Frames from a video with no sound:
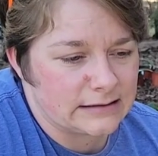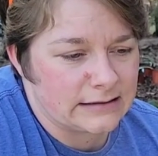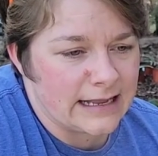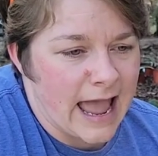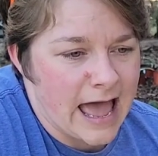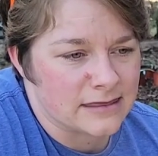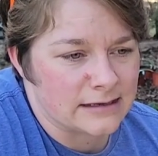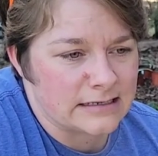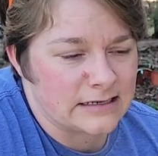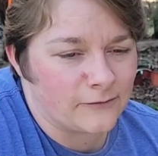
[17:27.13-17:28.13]
the
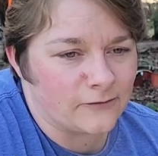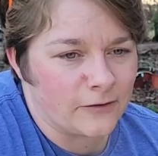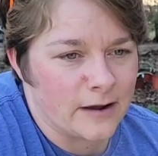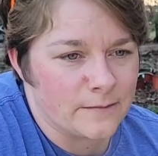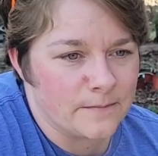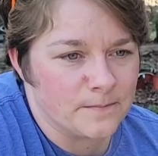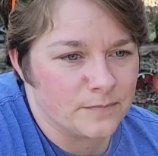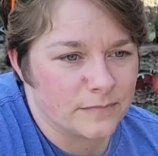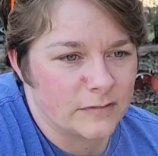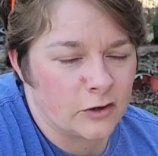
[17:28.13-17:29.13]
athlete different from
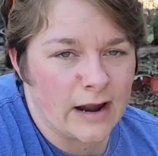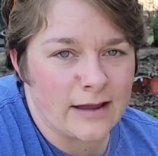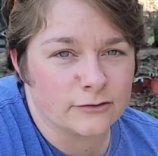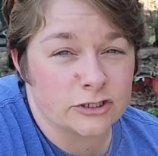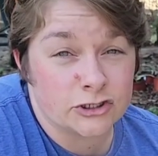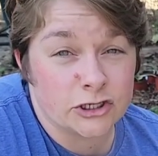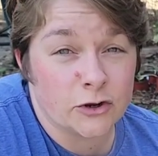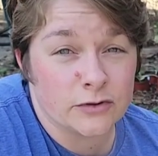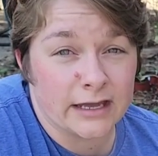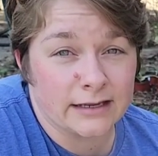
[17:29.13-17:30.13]
your average
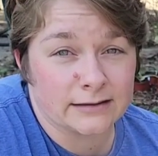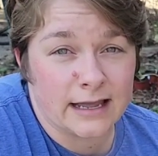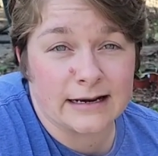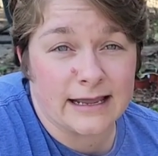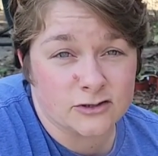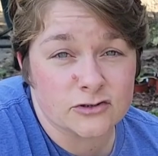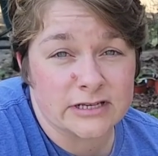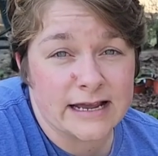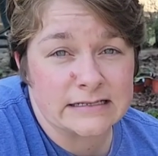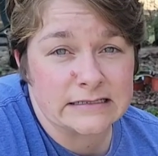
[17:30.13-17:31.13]
Joe that kind of
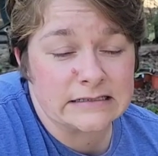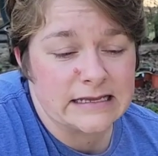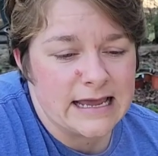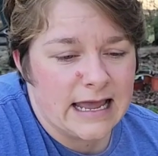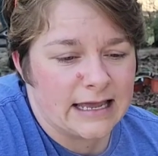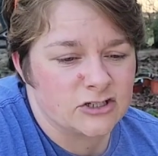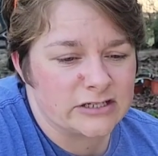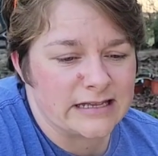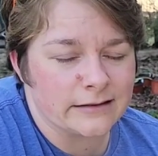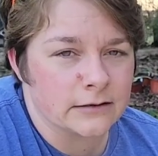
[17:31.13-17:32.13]
exercises is
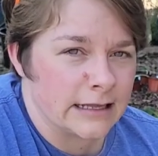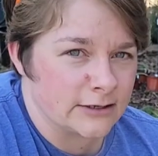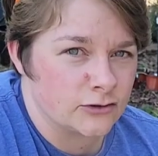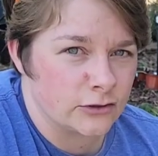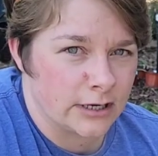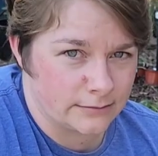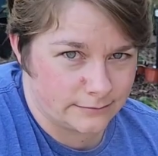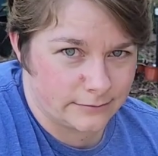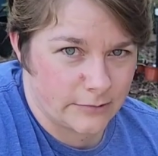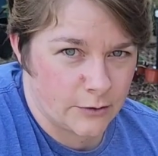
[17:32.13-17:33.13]
just that little extra,
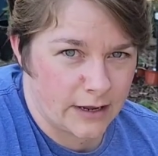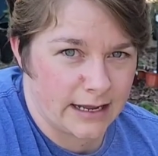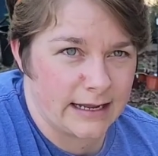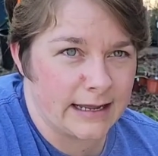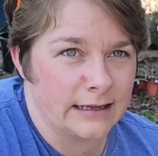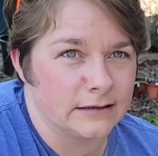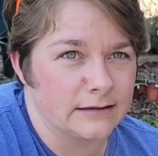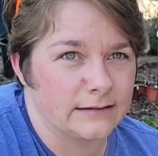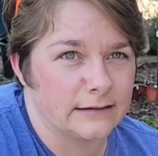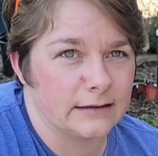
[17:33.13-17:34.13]
okay?
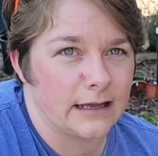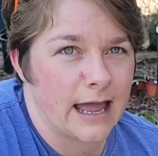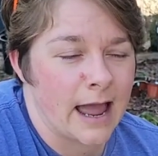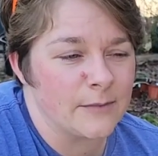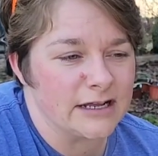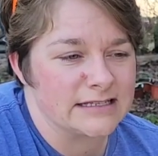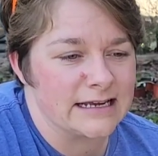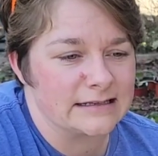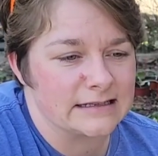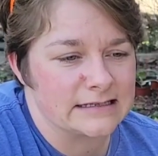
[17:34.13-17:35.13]
And I'm not
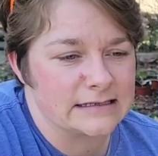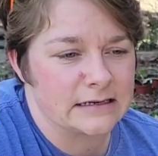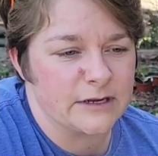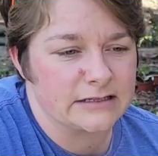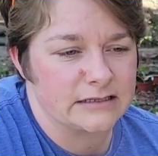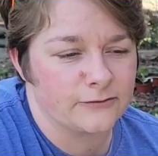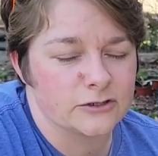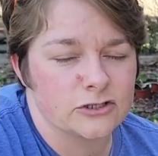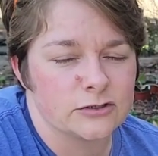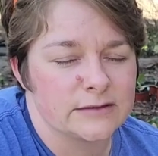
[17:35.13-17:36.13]
saying that this is going to make the
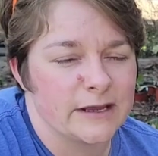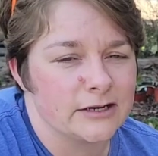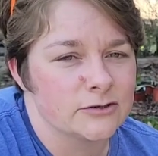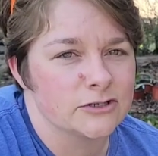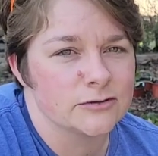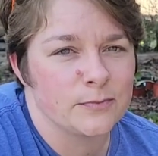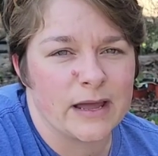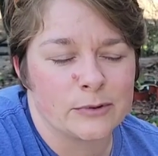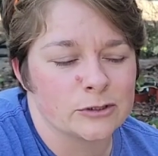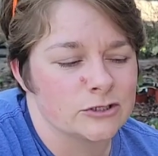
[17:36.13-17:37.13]
difference. Your tomatoes, your
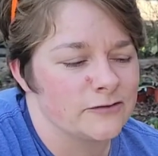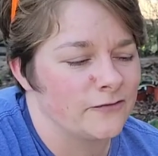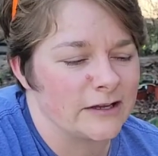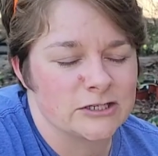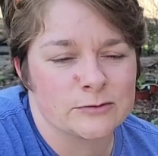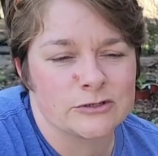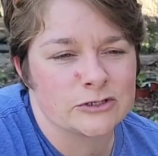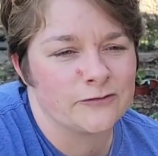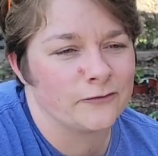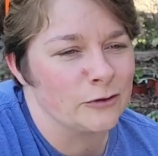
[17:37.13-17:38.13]
peppers, your
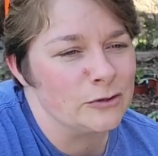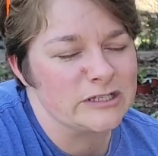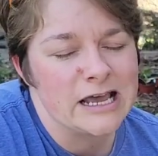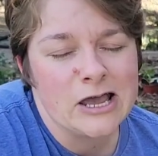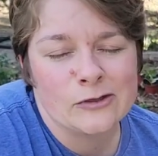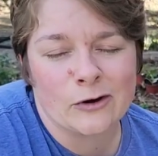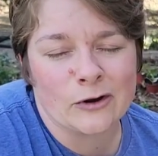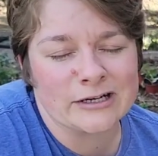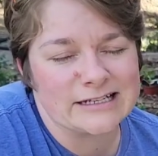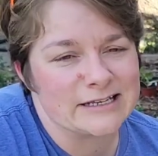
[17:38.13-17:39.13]
vegetables, your fruits, they're
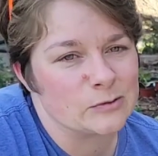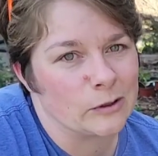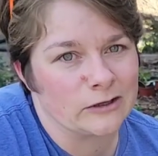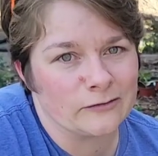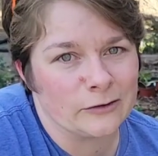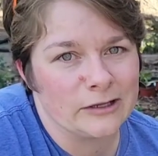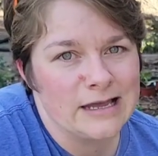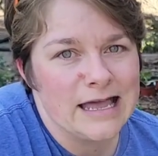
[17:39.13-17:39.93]
all going to taste wonderful.